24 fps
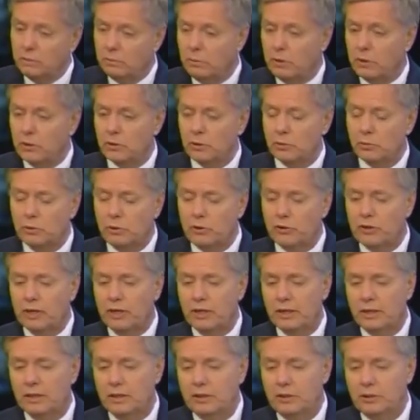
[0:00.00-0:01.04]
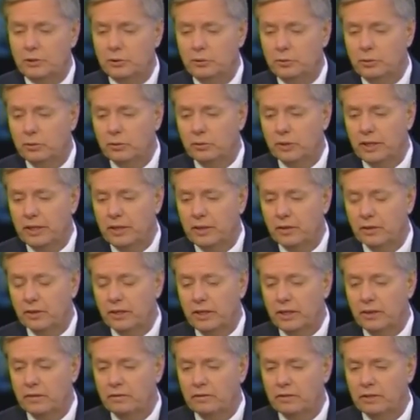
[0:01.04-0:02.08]
bills we tried to do on the health
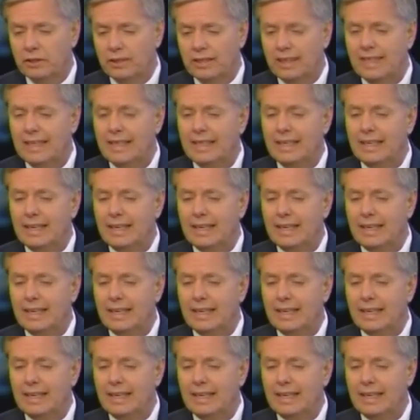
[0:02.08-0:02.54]
care front,